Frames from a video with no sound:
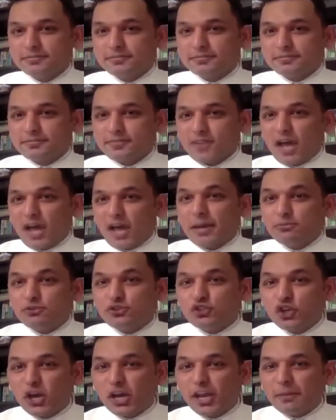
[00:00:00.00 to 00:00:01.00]
I am
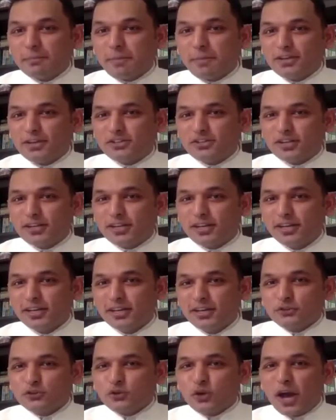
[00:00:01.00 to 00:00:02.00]
sharing my journey.
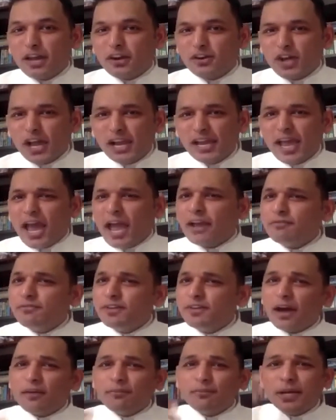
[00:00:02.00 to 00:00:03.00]
So and
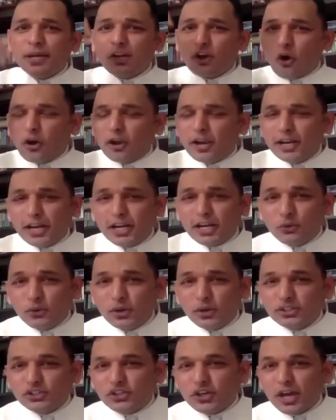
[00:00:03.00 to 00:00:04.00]
we have been already
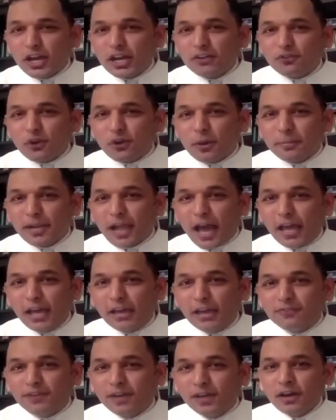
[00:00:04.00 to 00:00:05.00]
doing sharing from live.
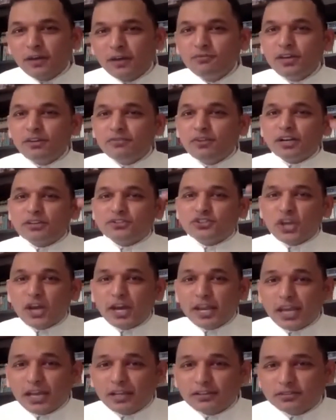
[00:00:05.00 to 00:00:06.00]
We were
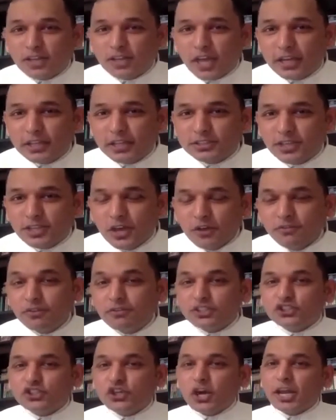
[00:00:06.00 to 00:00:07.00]
sharing things. We were
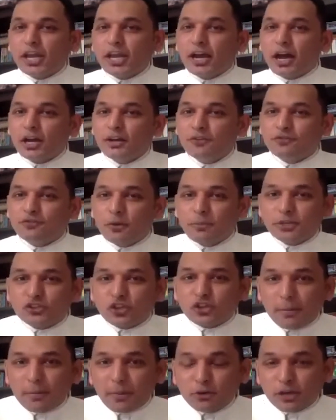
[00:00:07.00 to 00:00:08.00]
sharing
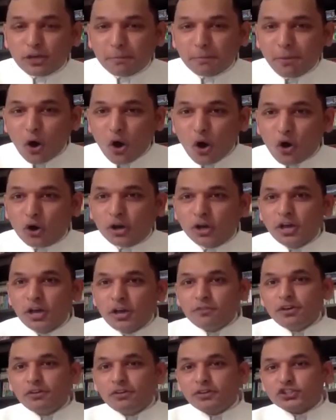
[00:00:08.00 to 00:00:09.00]
information about a book.
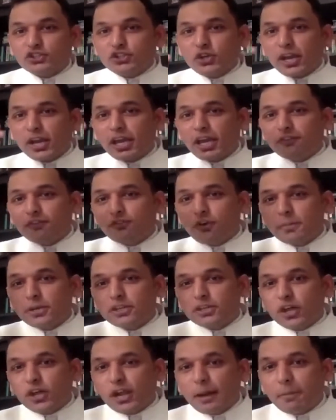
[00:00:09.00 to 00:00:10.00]
We were sharing
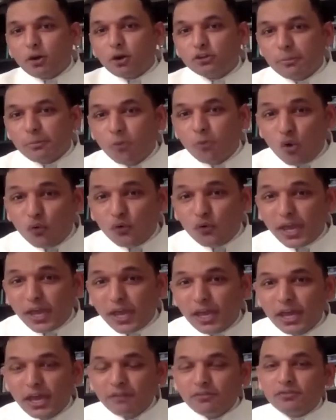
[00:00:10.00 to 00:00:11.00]
information about a movie.
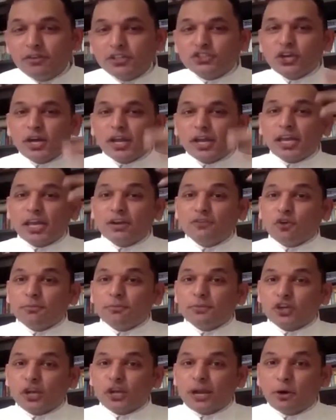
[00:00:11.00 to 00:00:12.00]
We were sharing
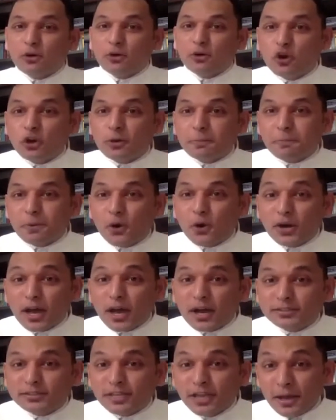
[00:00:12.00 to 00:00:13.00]
information about good
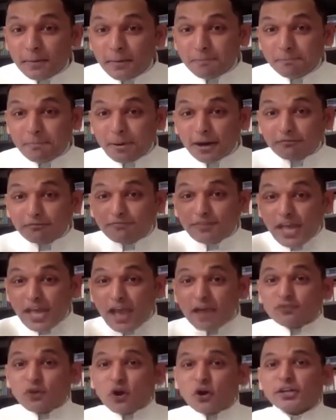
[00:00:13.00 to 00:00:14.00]
products. But we
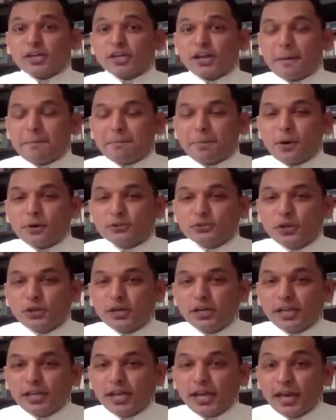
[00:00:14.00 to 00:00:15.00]
have got an
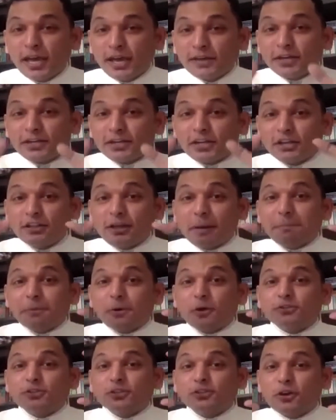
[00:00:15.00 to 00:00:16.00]
opportunity that in the
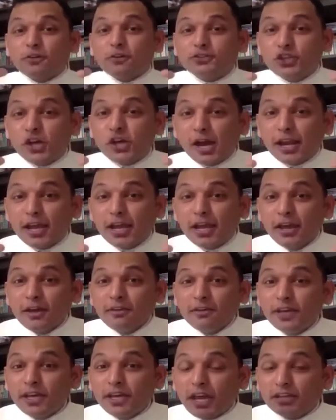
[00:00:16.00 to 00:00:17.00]
process of sharing,
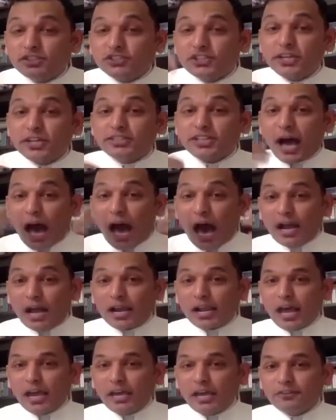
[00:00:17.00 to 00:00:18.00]
we can change our
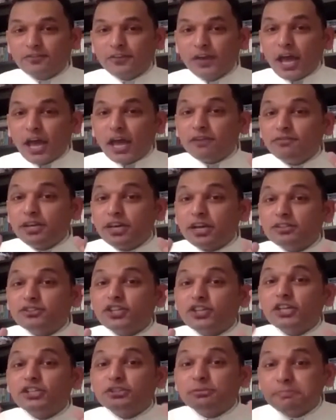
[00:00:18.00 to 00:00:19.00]
life and we can
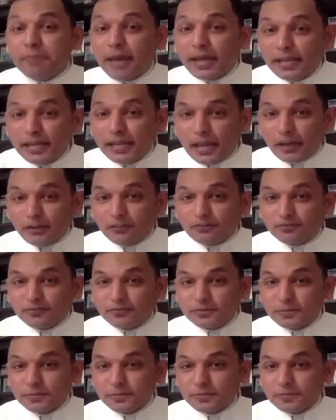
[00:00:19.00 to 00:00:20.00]
change many lives.
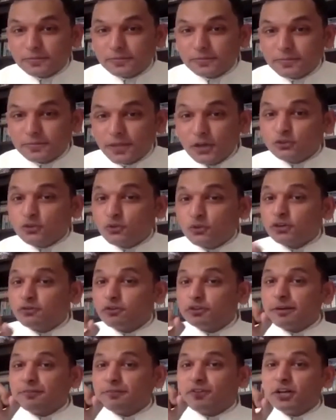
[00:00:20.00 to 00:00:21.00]
So what was
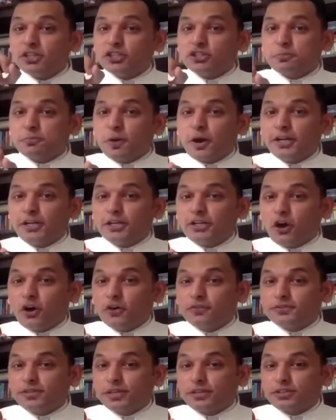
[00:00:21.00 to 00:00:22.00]
the first point of
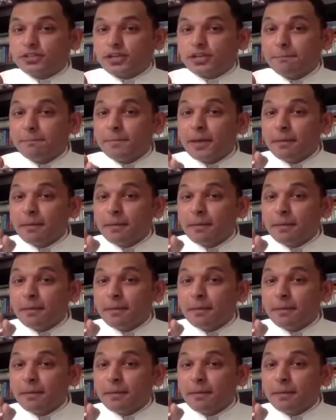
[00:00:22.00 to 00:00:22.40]
system?